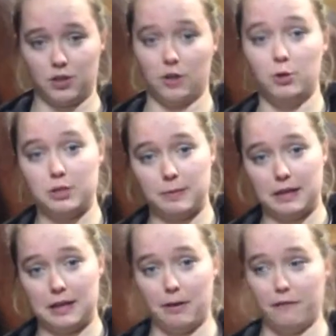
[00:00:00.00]
You're going to
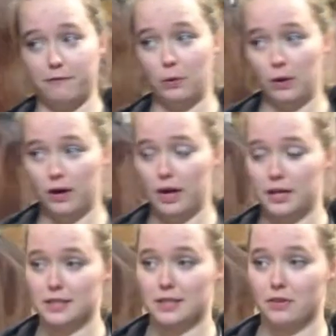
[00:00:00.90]
multiply that by 4,
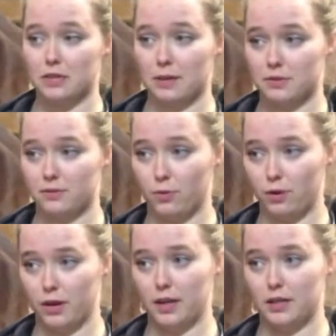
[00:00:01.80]
and 7 times
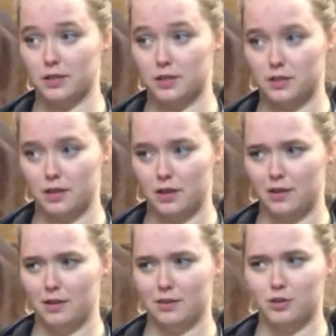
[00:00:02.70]
4 is
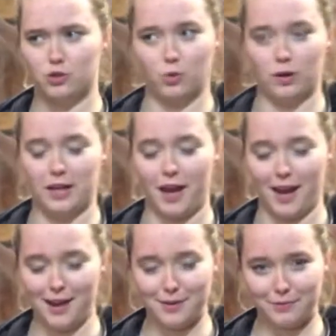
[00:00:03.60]

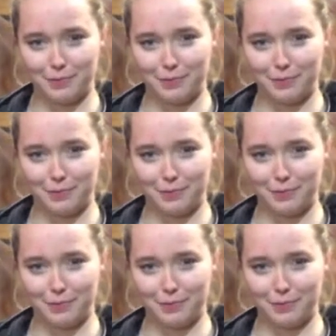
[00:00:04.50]
28.